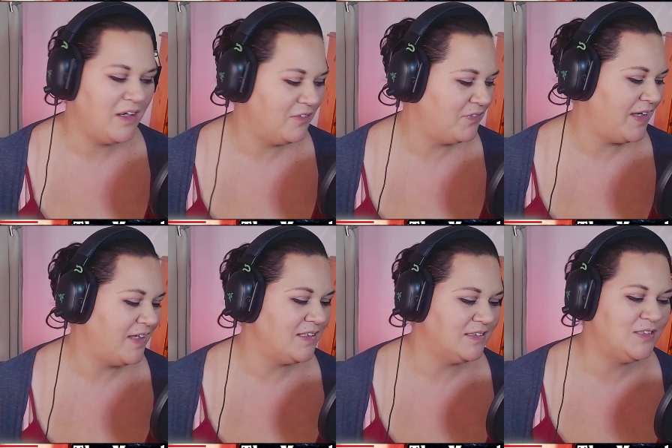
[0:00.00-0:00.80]
of
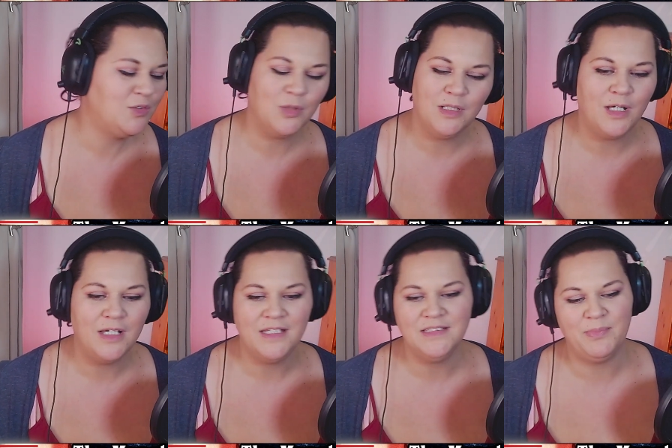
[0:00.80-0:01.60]

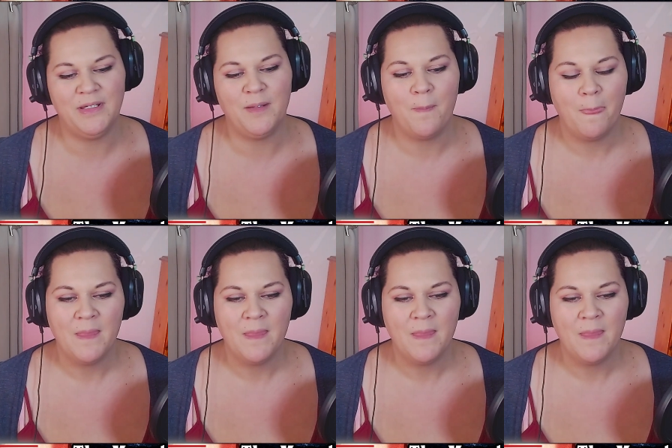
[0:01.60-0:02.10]
storylines, but